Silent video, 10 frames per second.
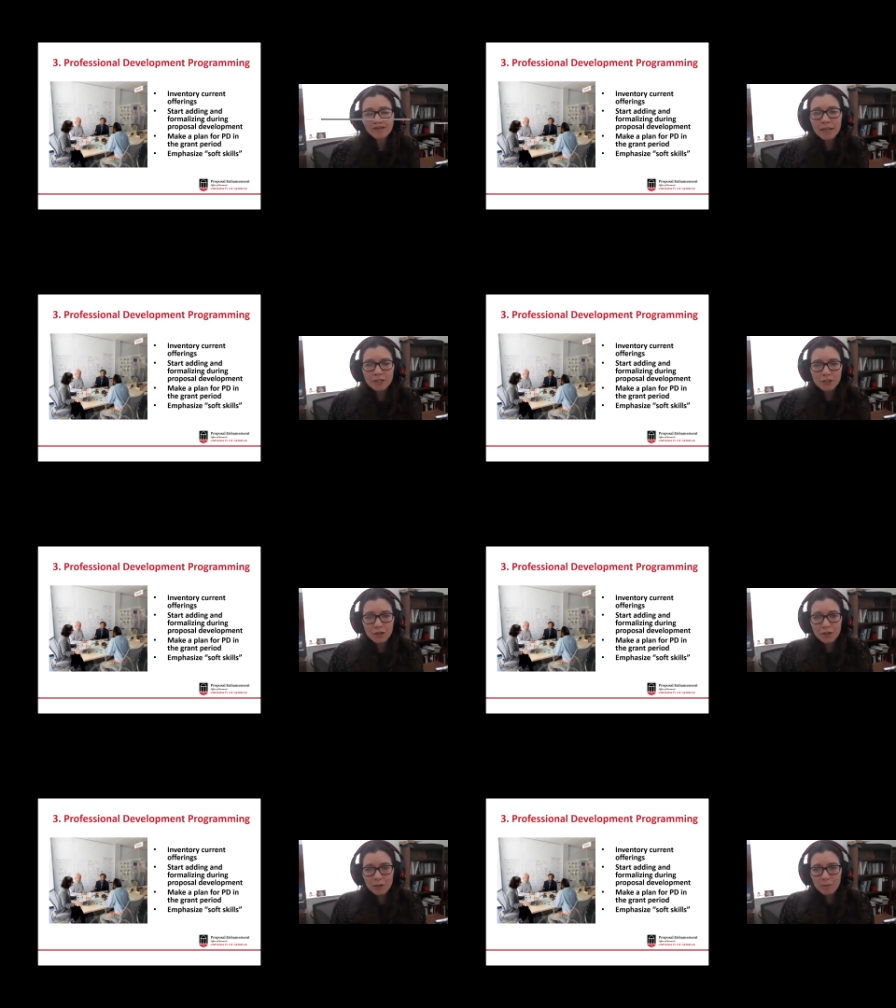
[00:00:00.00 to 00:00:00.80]
So
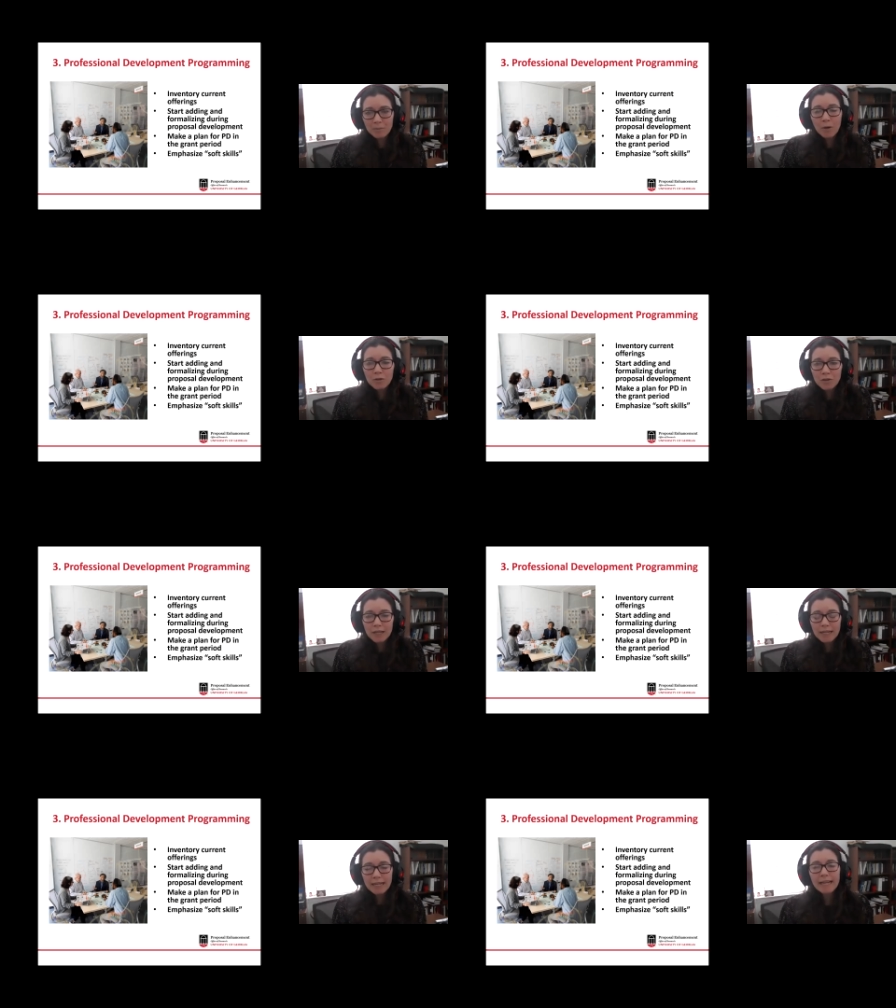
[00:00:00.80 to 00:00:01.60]
they both
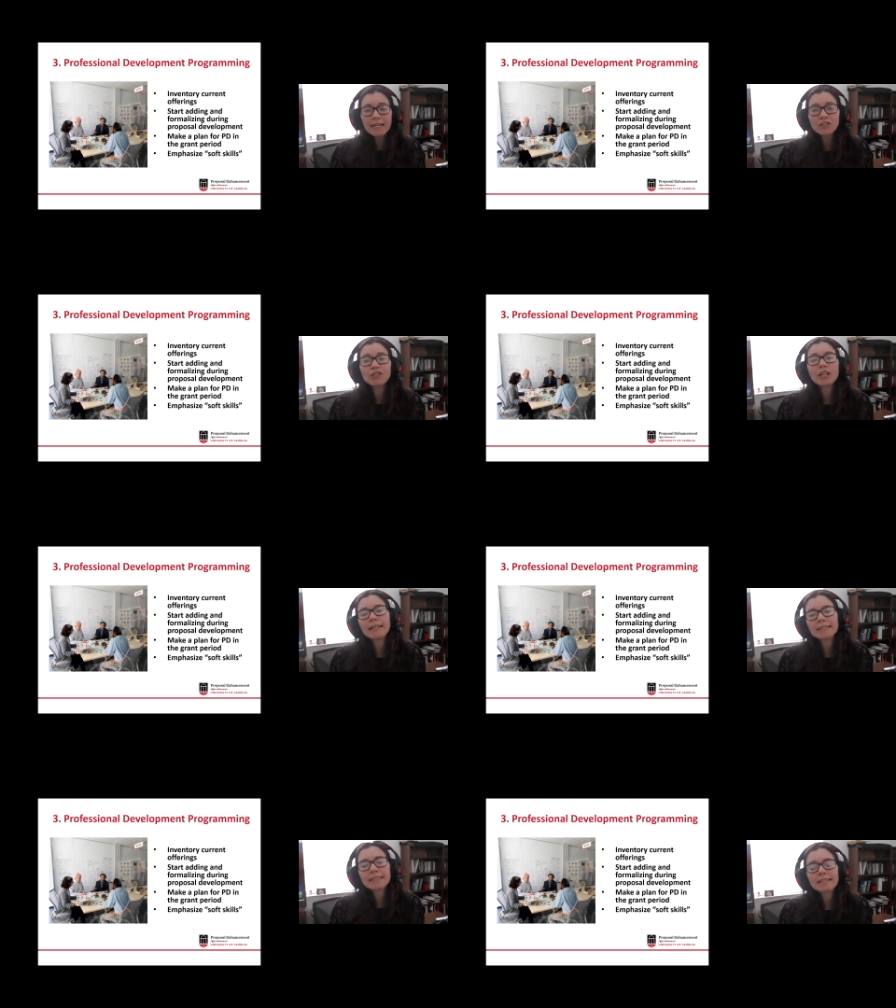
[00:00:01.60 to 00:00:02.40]
NIH
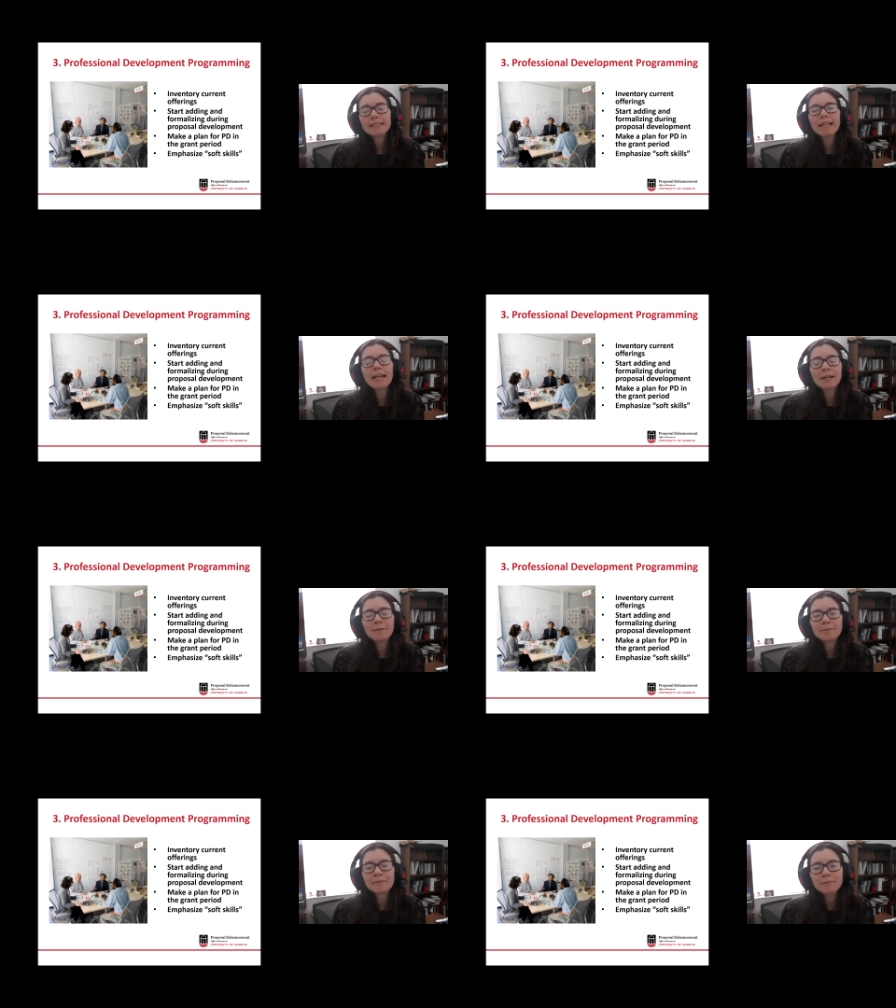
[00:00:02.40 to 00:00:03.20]
and
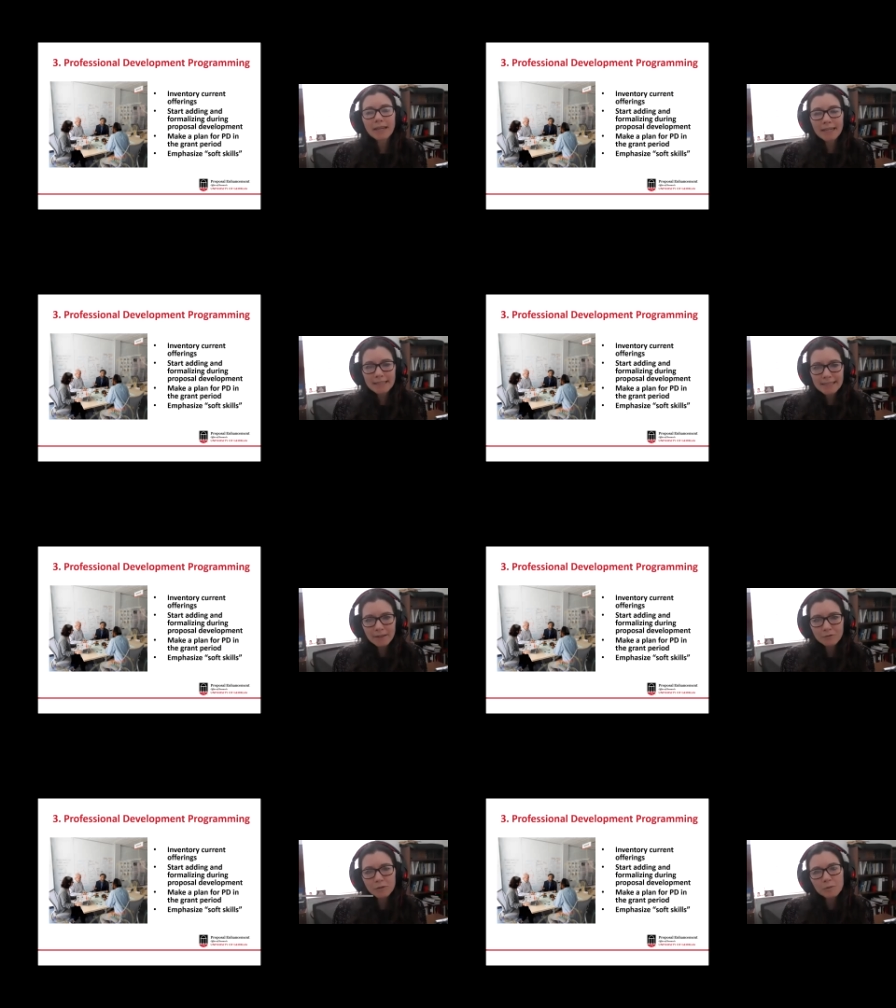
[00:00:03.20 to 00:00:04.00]

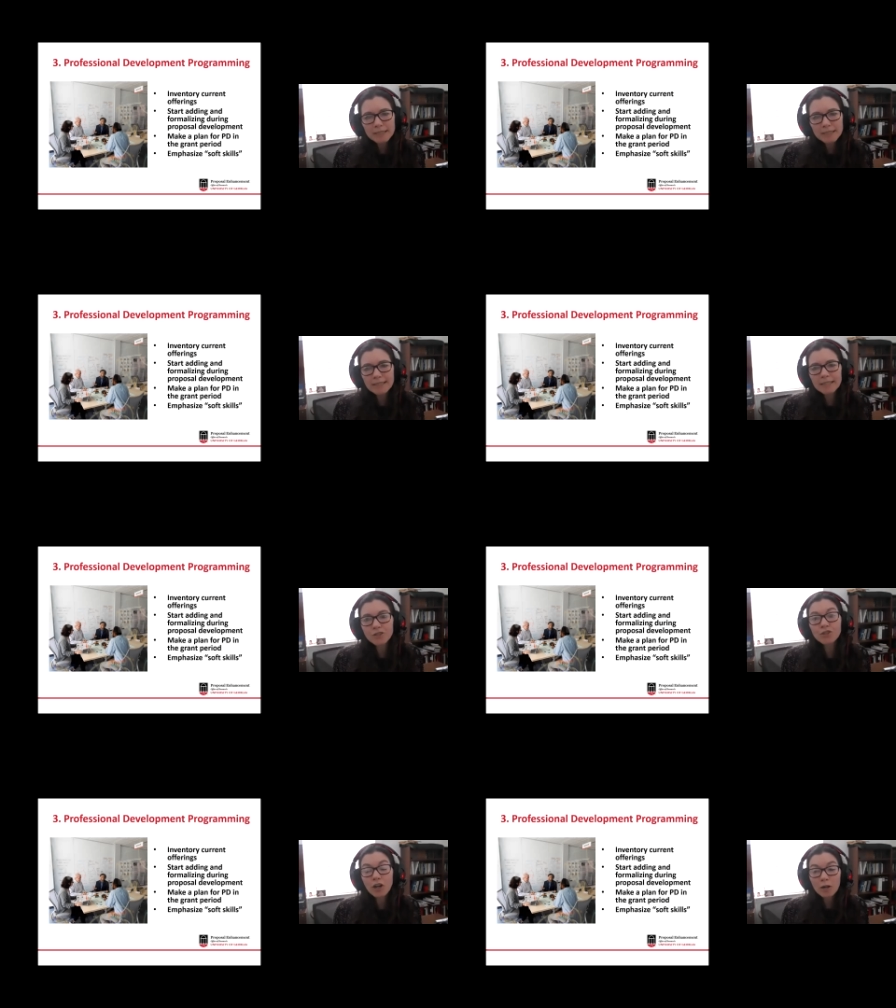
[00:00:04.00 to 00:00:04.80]
NSF will want to see
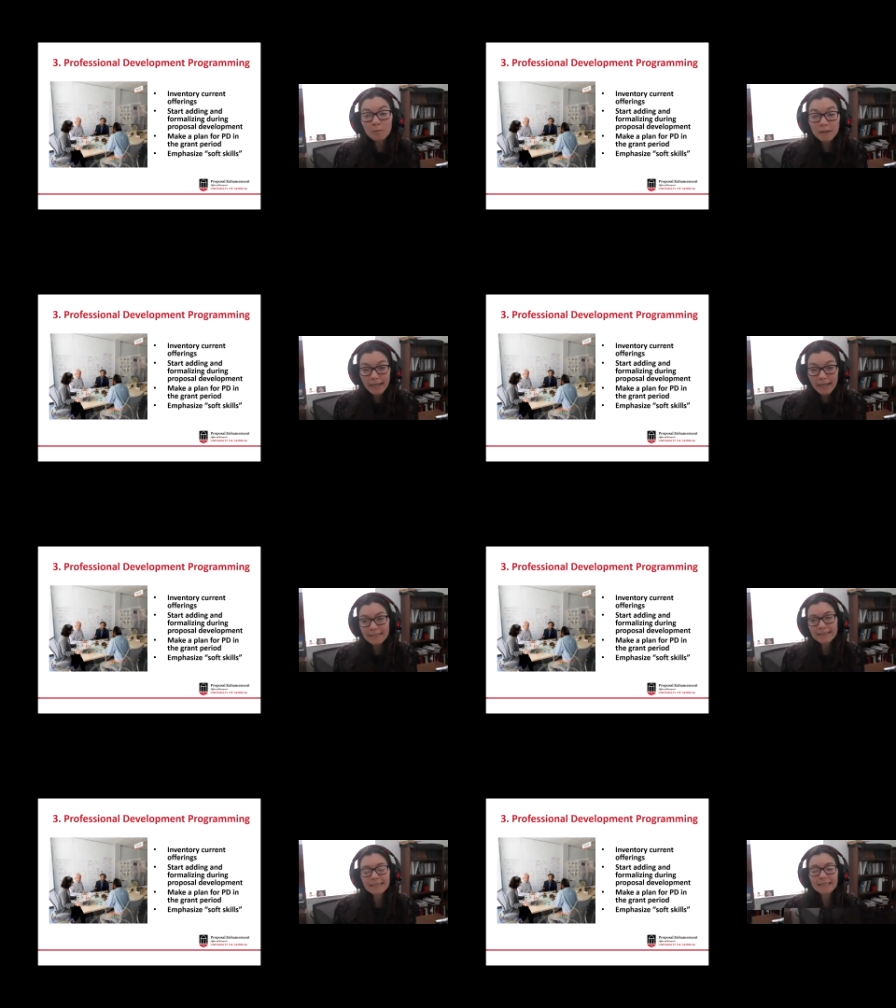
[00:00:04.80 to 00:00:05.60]
strong
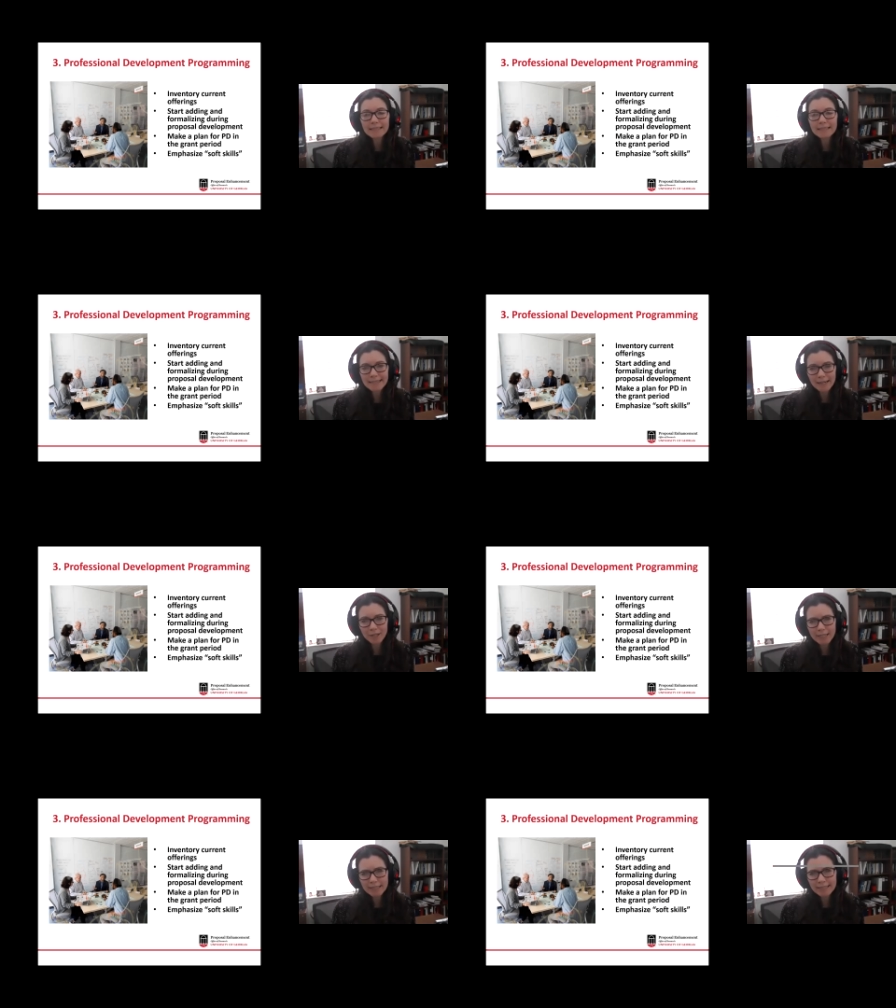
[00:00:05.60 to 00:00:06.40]
plans in these
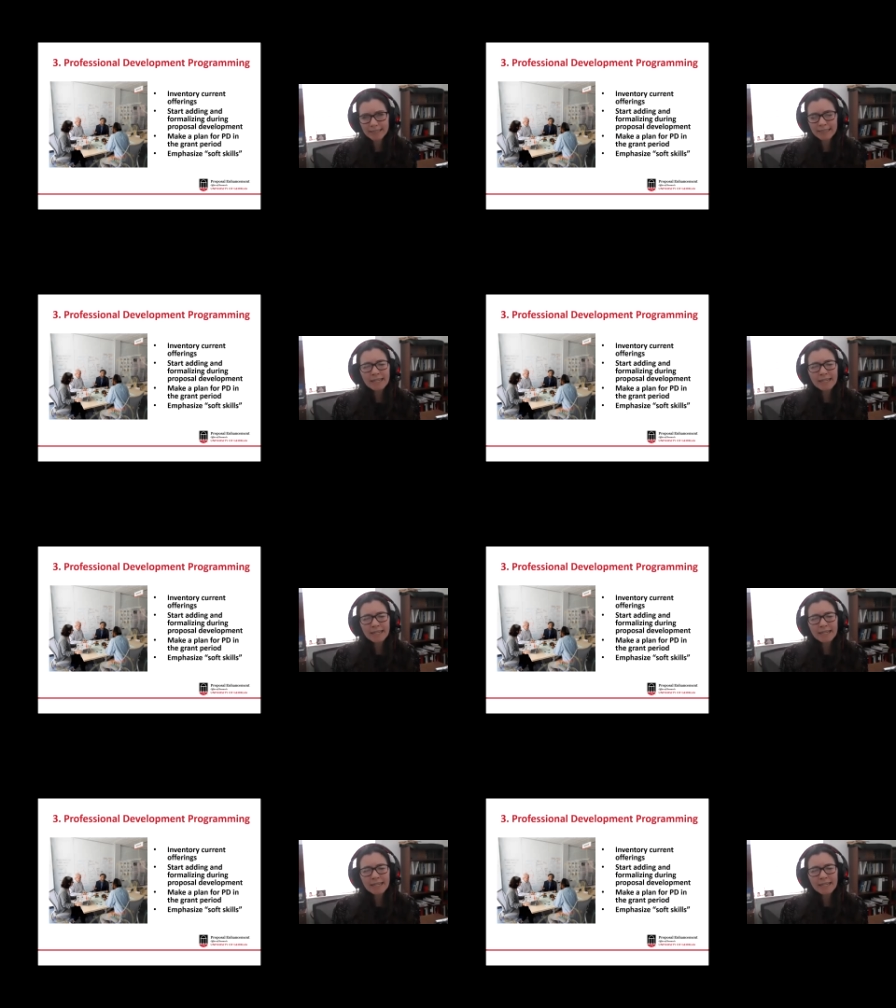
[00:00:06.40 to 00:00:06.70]
areas.